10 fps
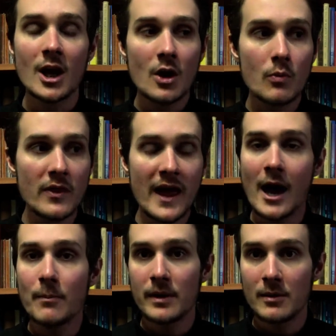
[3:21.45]

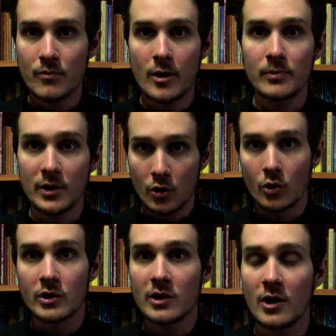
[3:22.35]
without being properly
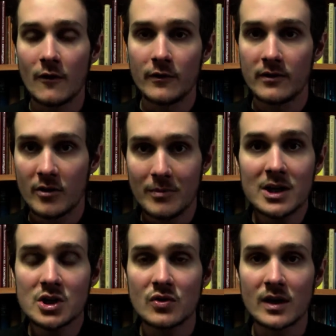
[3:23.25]
called into the office of the
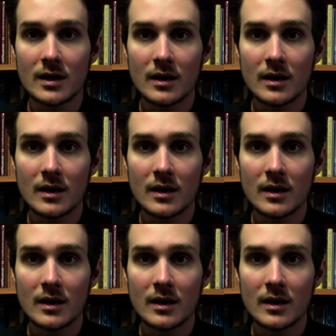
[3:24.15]
ministry.